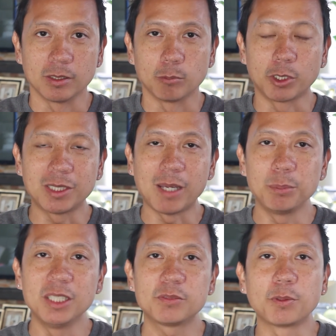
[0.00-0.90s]
What
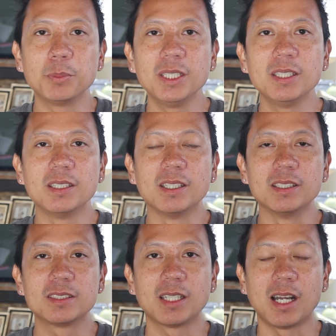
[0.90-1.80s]
that means for me
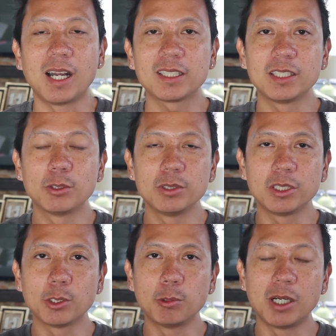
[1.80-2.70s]
is I can only
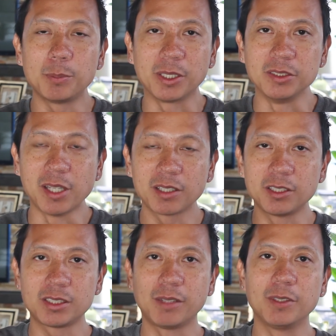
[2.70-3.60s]
go up
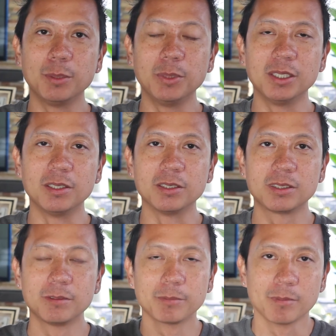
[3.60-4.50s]
another 70
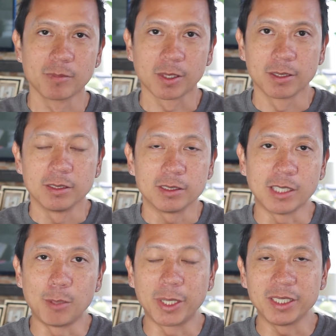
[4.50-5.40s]
meters.
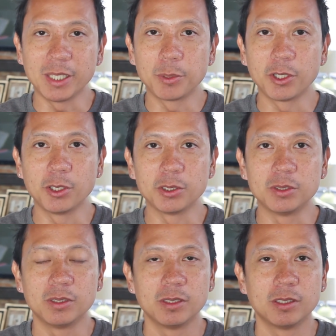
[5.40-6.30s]
Now my
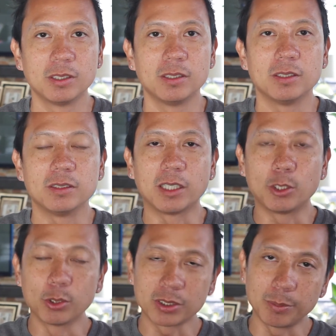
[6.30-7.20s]
neighborhood that
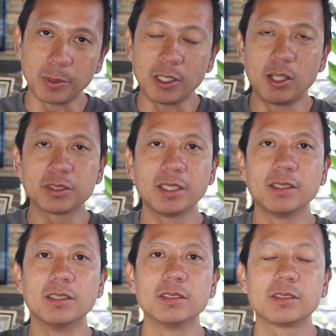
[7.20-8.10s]
goes up along the
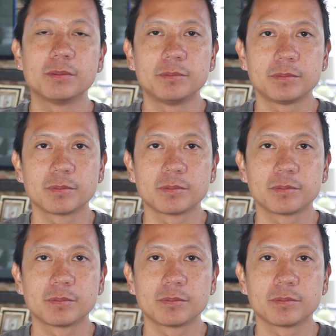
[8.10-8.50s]
hills